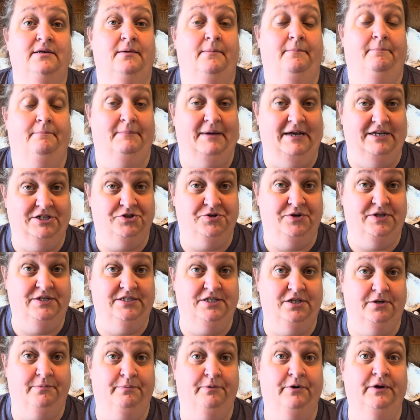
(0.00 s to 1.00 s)
my trees
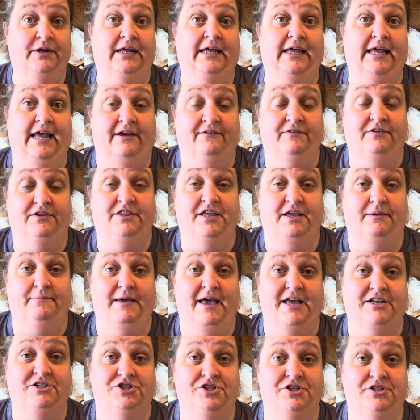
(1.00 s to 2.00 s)
look pretty, everything
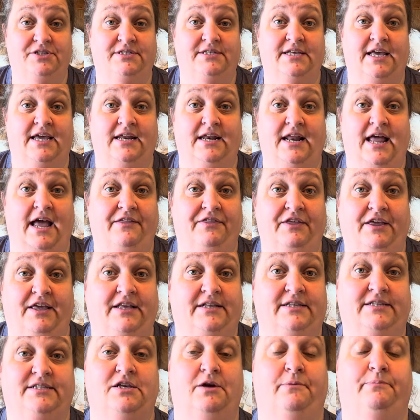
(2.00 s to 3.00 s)
matches, and I think
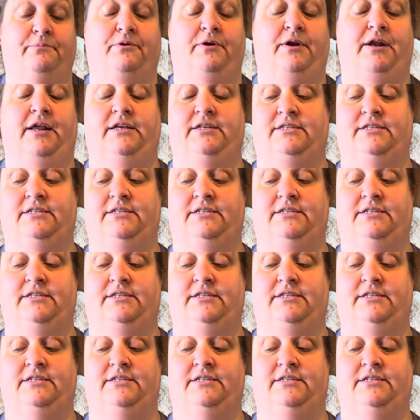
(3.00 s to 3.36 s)
it's so pretty.